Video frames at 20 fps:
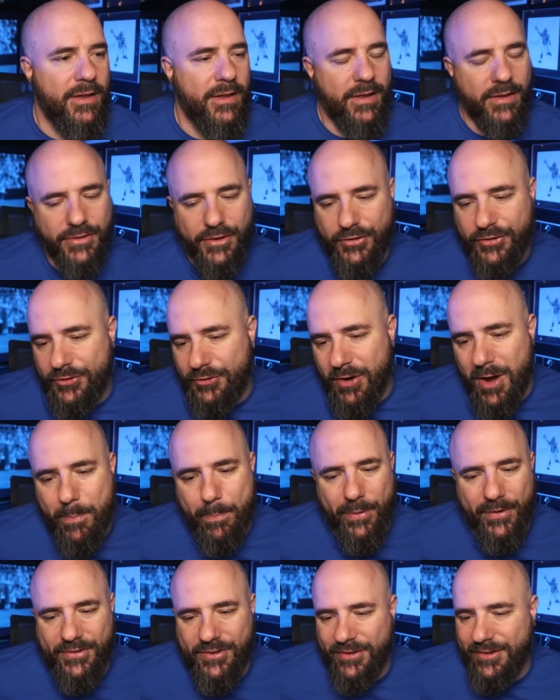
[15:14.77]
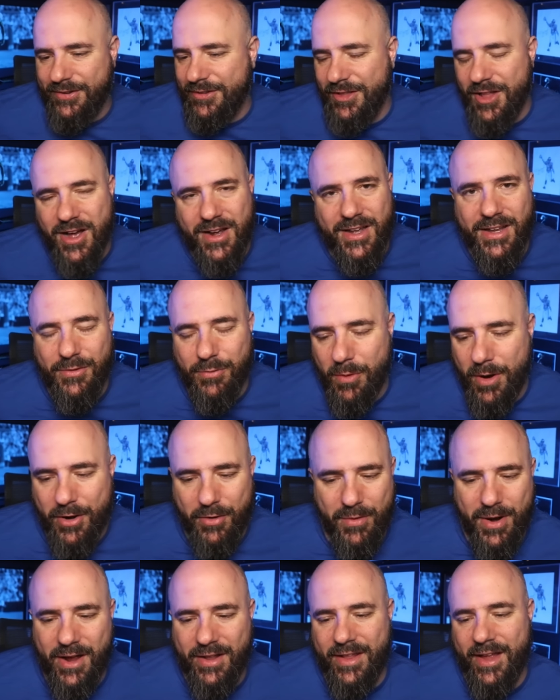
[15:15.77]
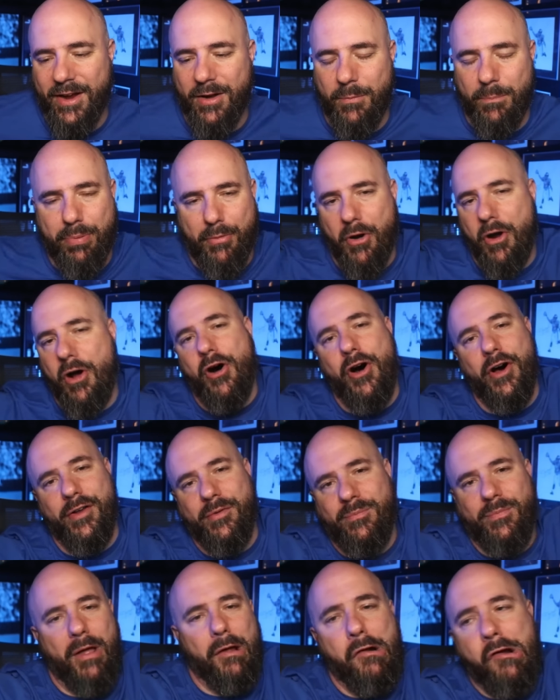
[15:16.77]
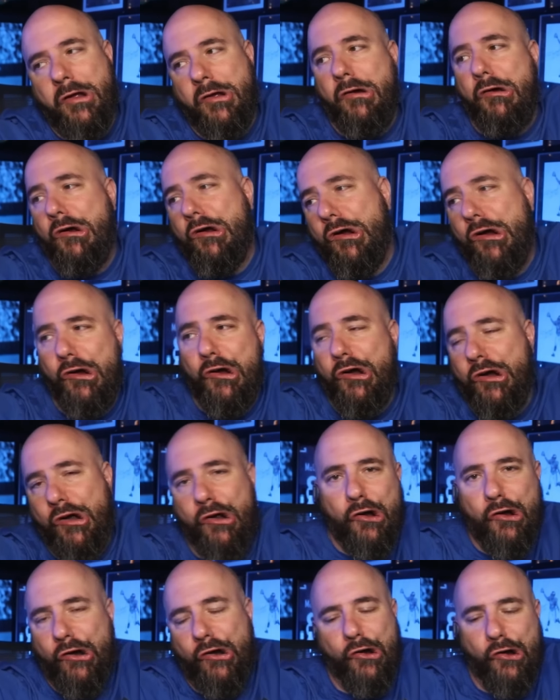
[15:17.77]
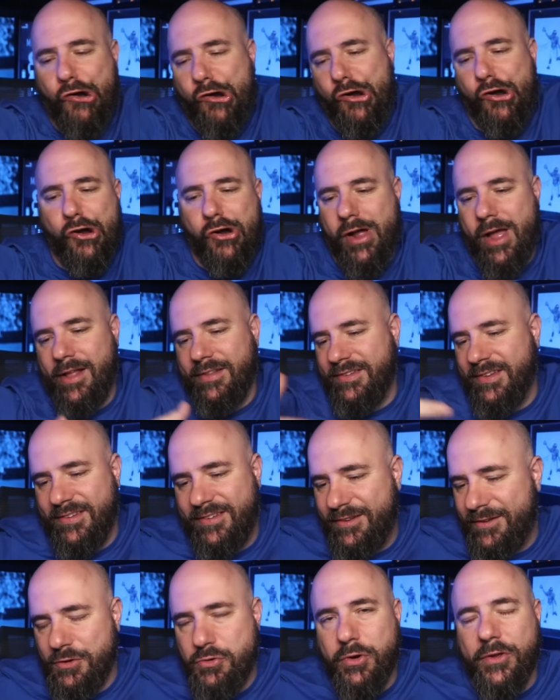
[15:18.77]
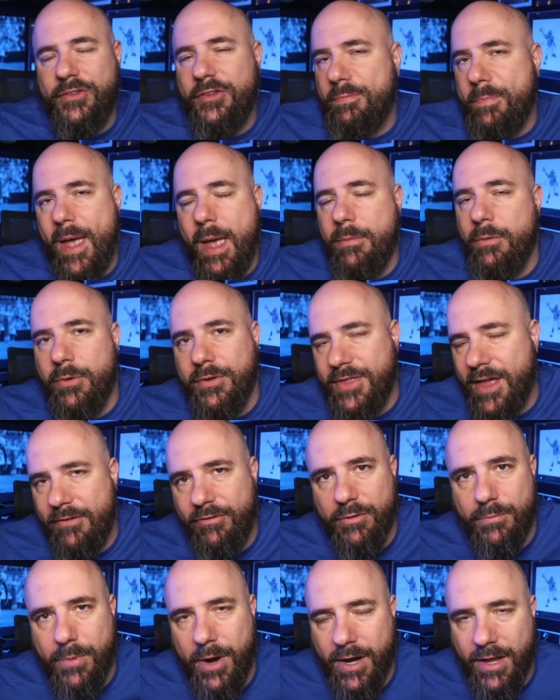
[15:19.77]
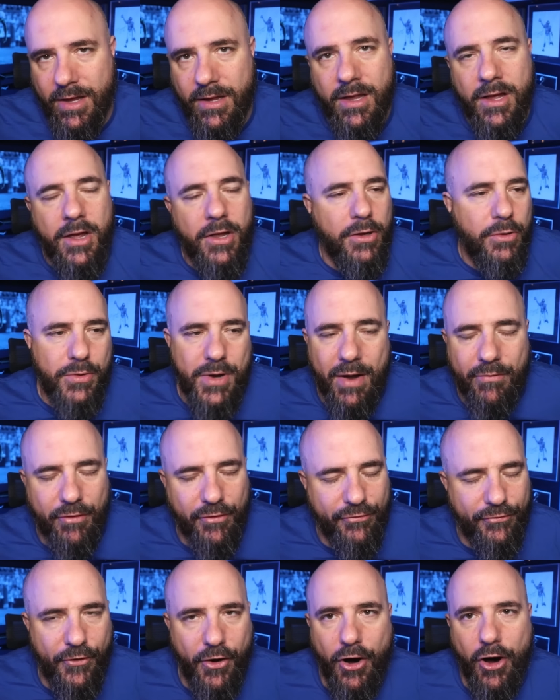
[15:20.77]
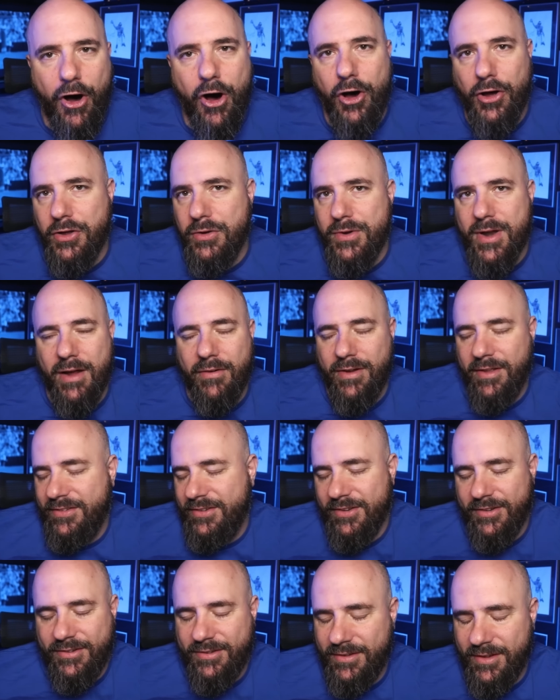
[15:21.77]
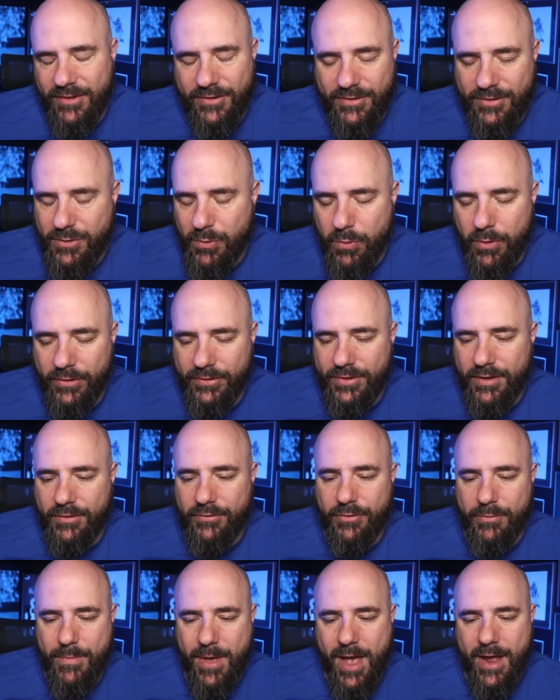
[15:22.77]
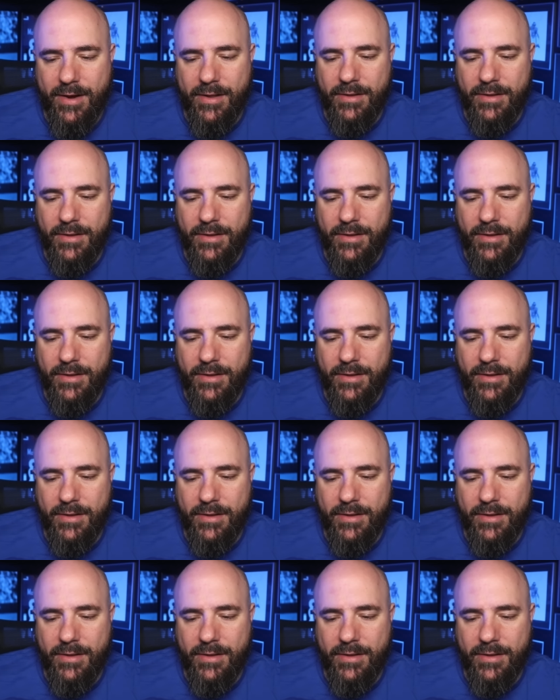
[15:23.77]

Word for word: The strip is just lucky, run around like a broad, like uh, uh, and just you can spam it with everybody. You never fall. You never. It's just it's the worst thing for Madden.